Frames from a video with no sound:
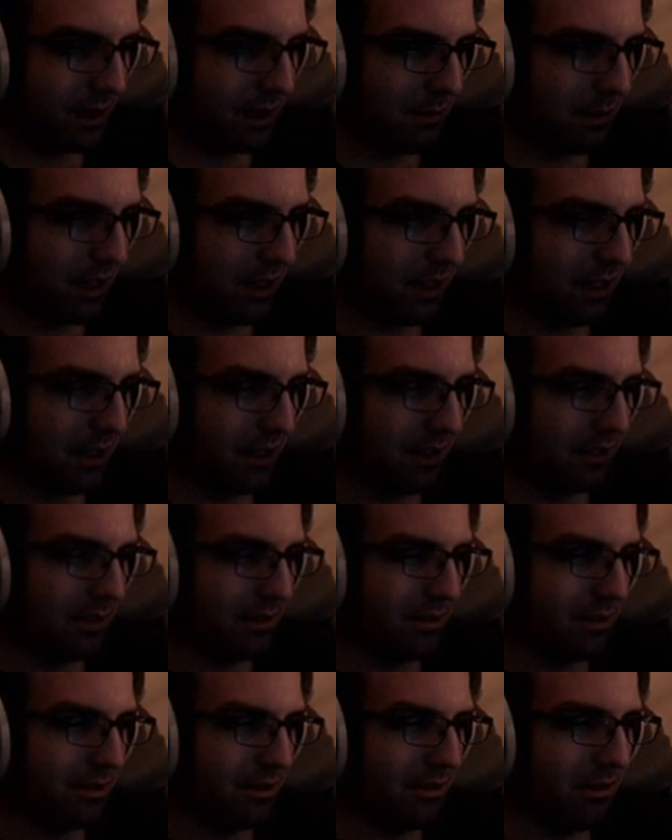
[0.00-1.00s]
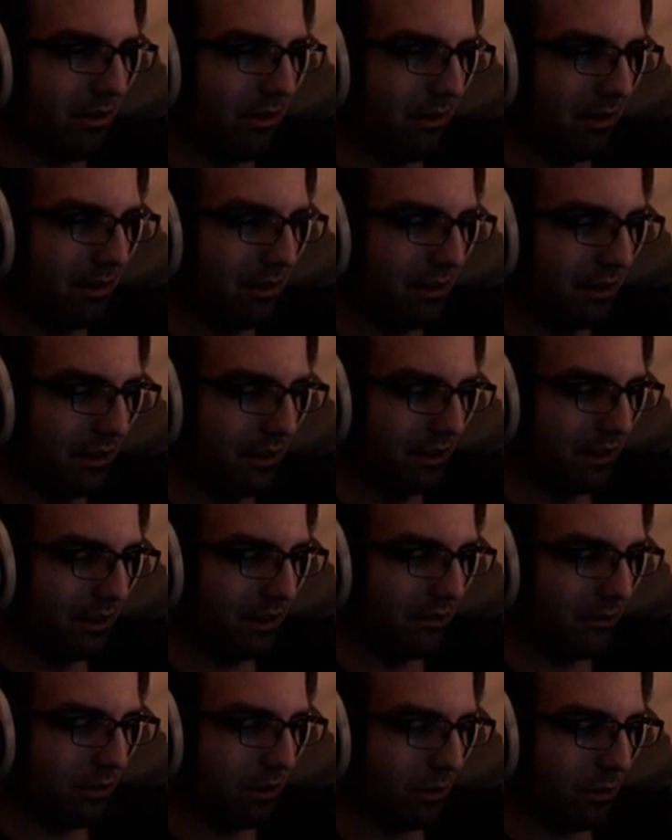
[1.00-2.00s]
My degree's a little
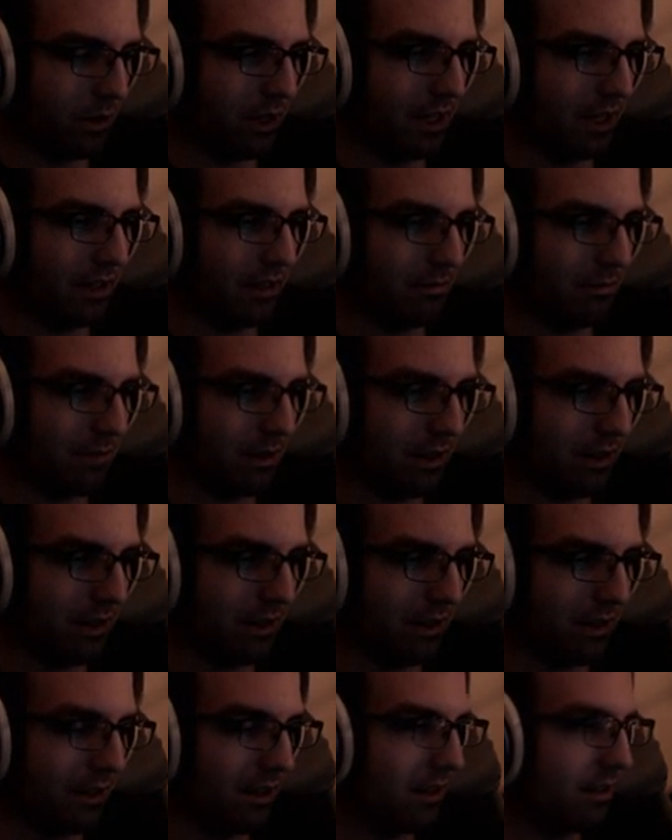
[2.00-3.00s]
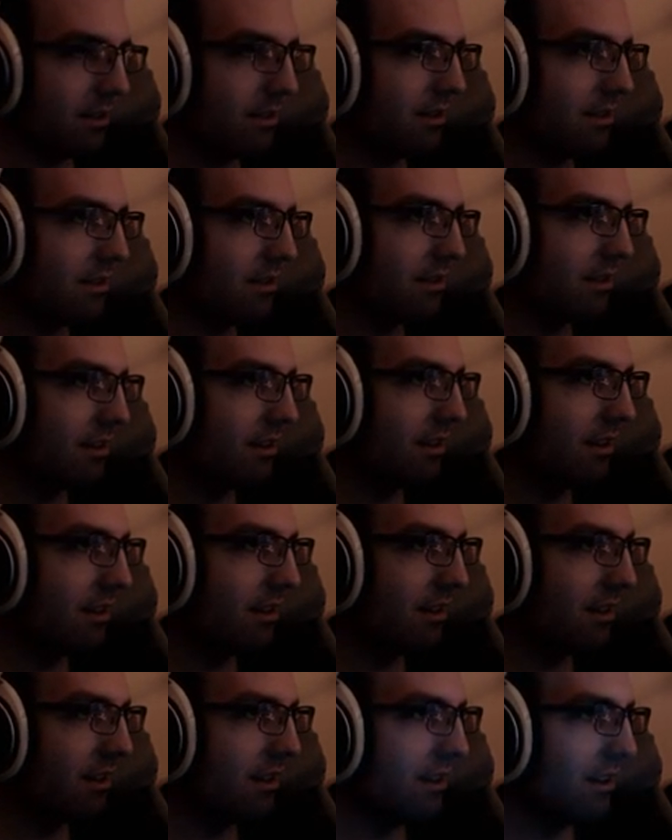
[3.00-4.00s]
more weak compared to your guys's.
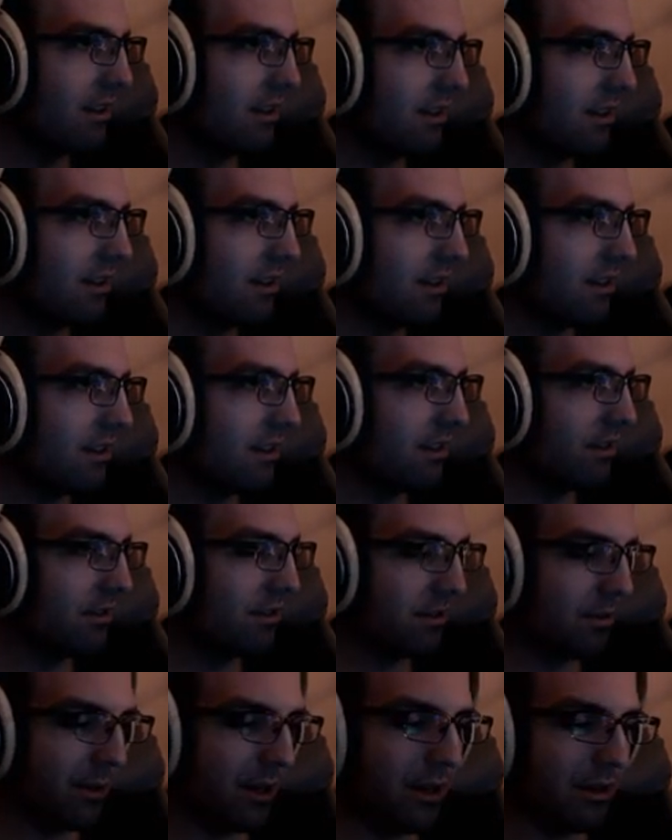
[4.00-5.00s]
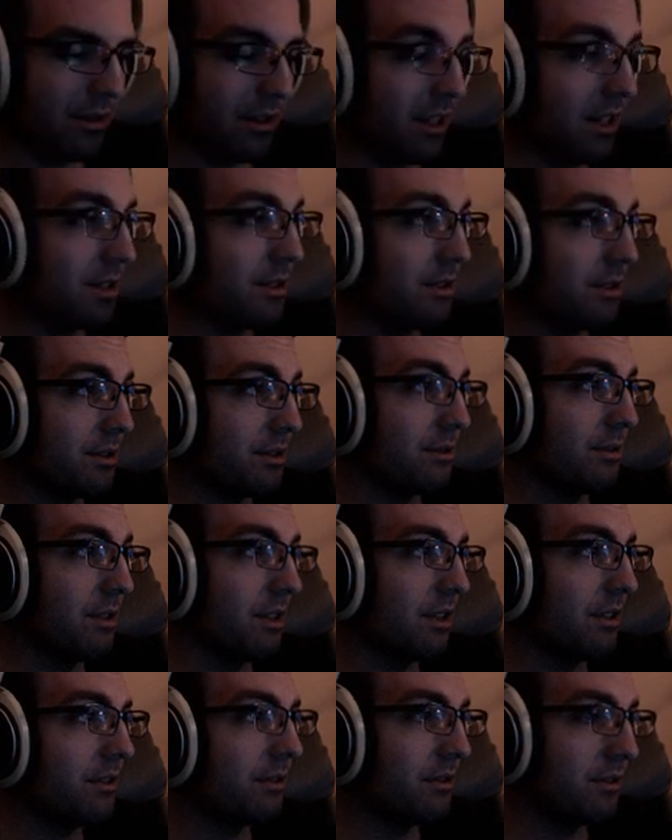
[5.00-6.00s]
3-hour lectures are
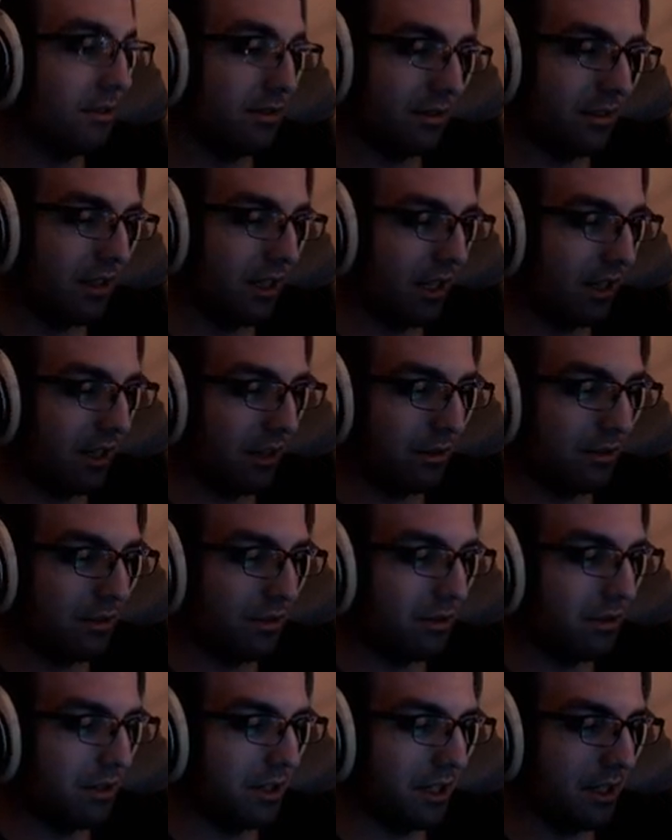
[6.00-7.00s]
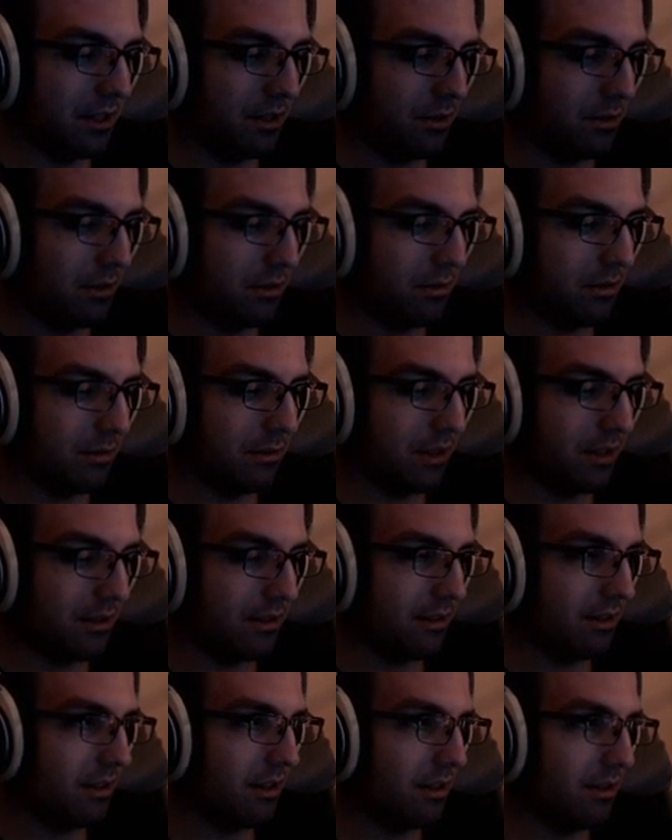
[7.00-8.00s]
rough. It was only doable because
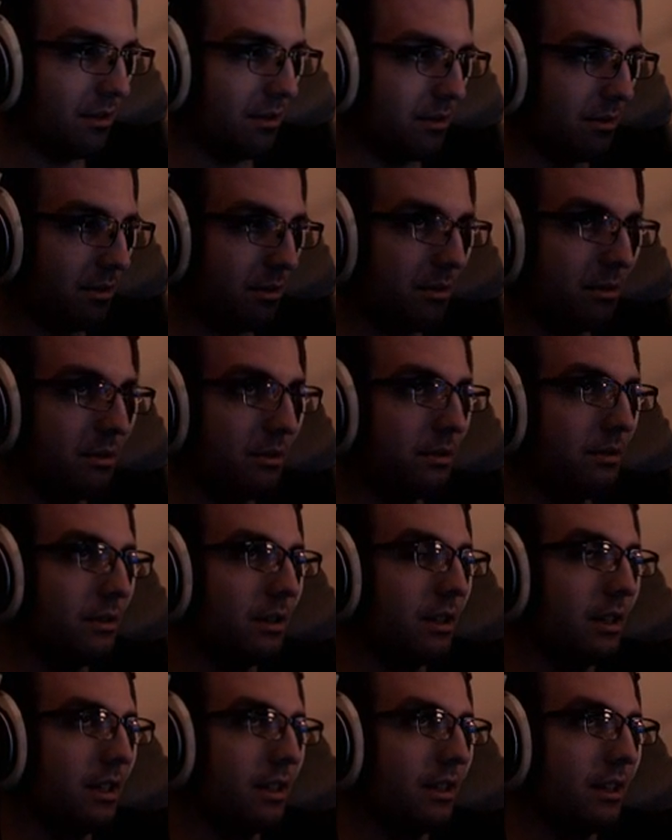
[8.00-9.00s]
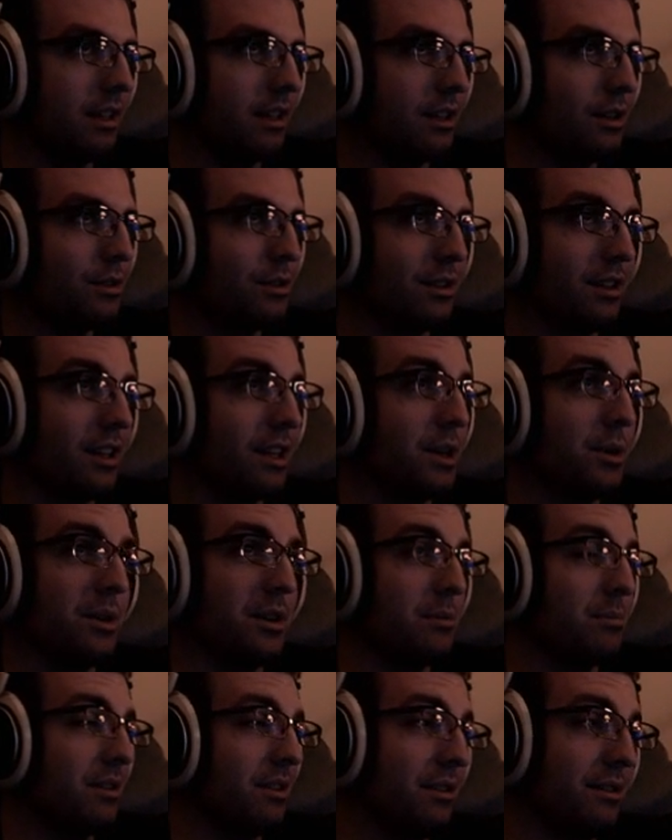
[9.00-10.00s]
the teachers were cool as fuck, and usually they don't want
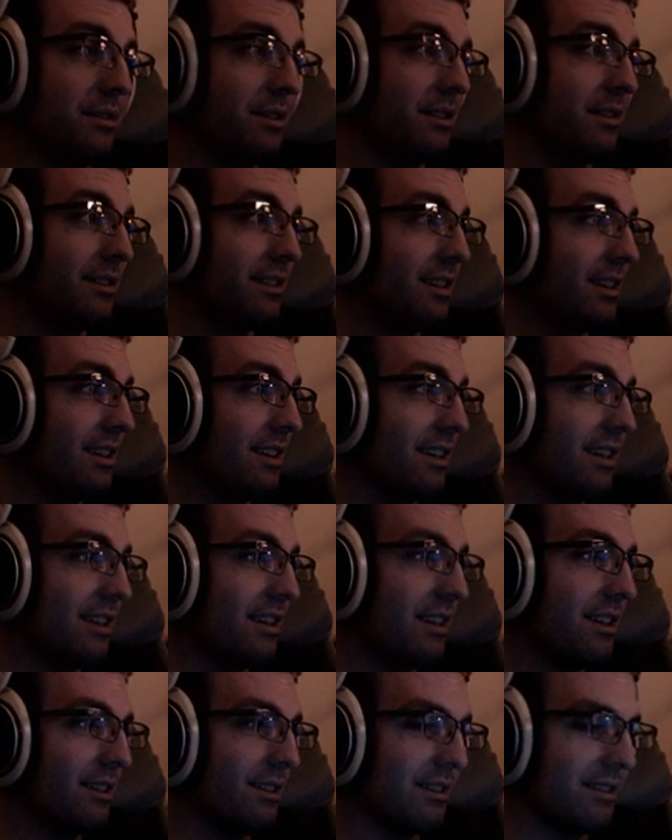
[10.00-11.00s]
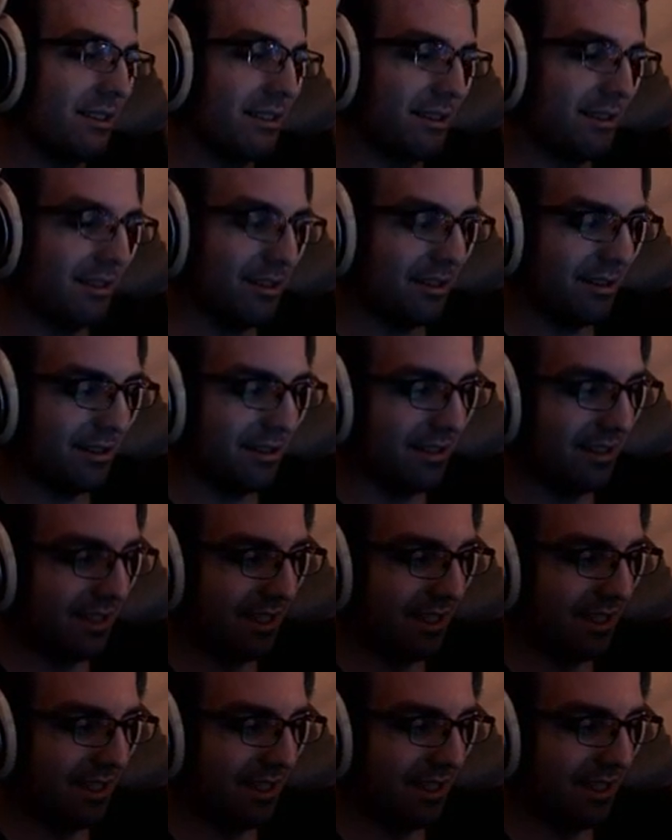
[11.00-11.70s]
to be there either that long, so